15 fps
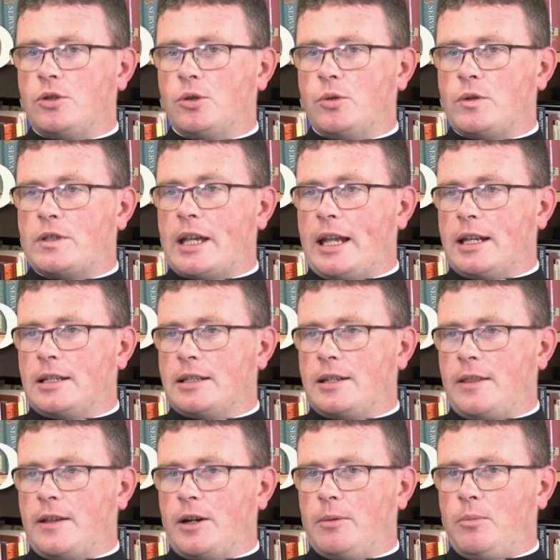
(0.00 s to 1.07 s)
to send
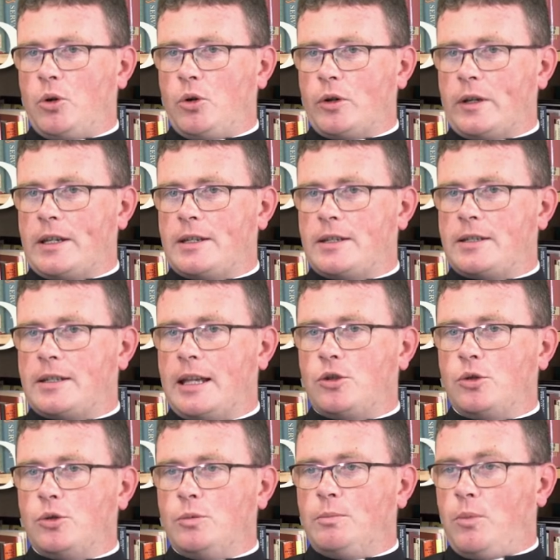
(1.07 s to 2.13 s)
their boys
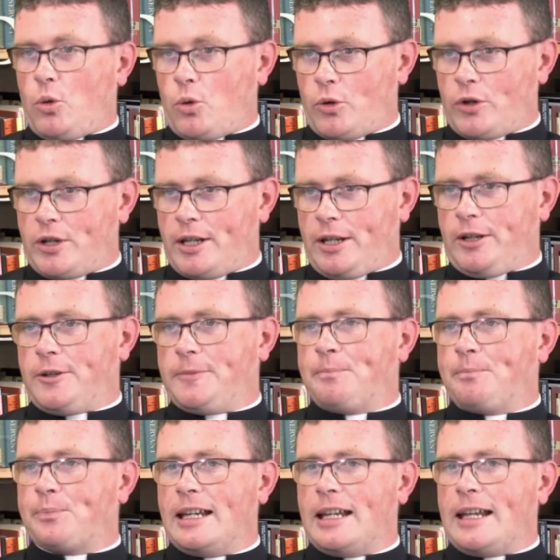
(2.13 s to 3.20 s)
to board here.
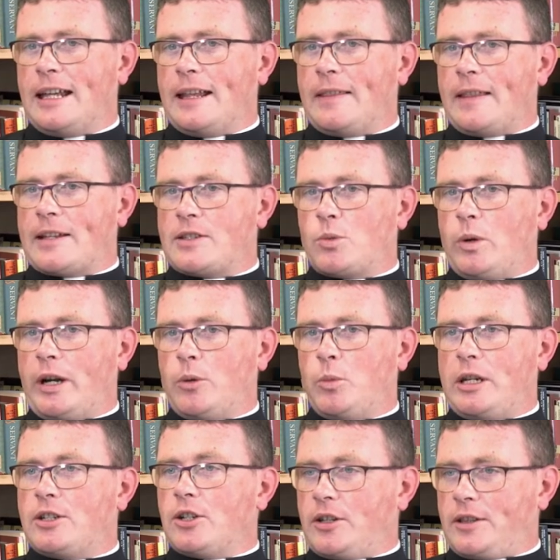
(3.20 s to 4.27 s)
That's why
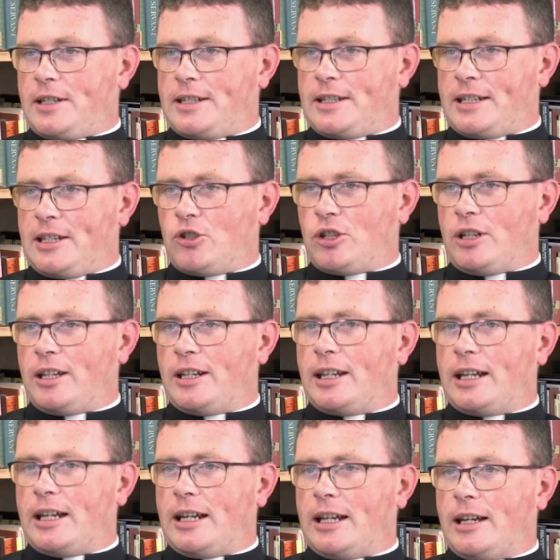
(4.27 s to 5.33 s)
we took the decision
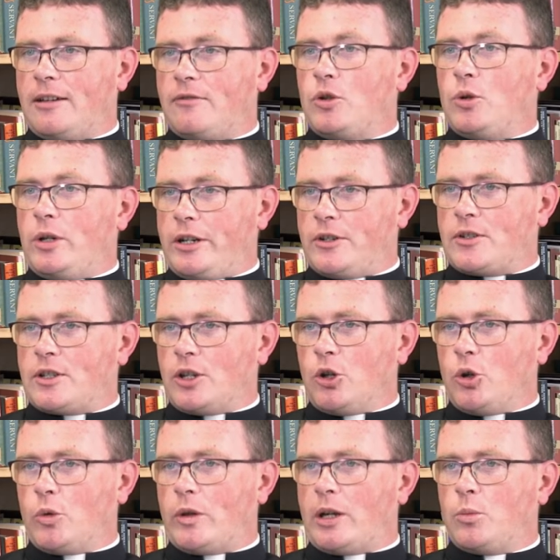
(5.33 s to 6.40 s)
uh, a few years
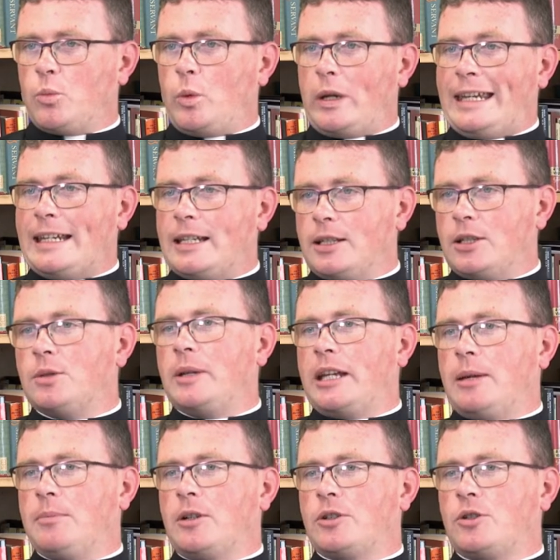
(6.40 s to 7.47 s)
ago that we needed to be
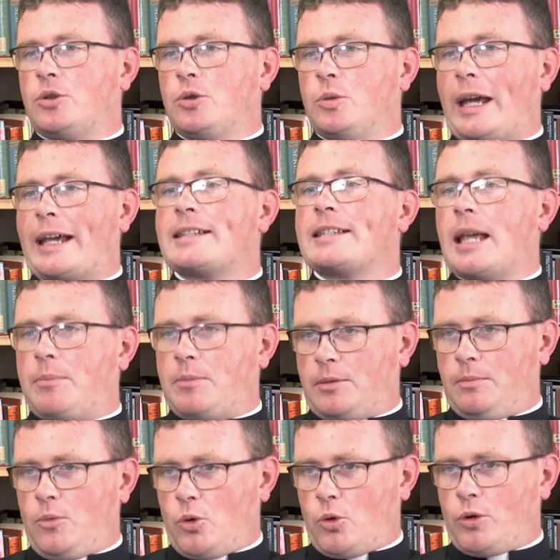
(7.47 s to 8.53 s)
able to accept
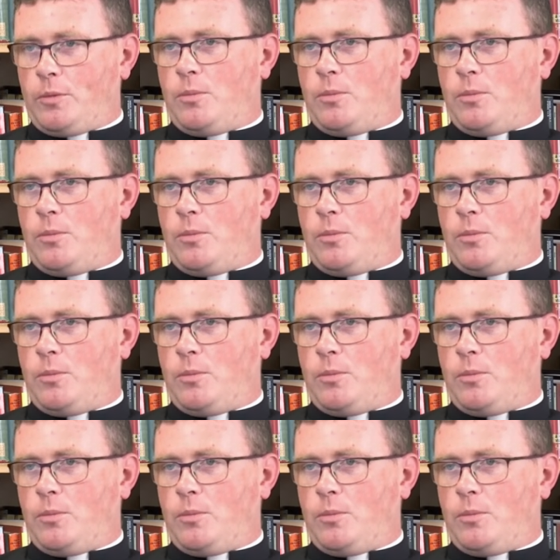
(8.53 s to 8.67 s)
more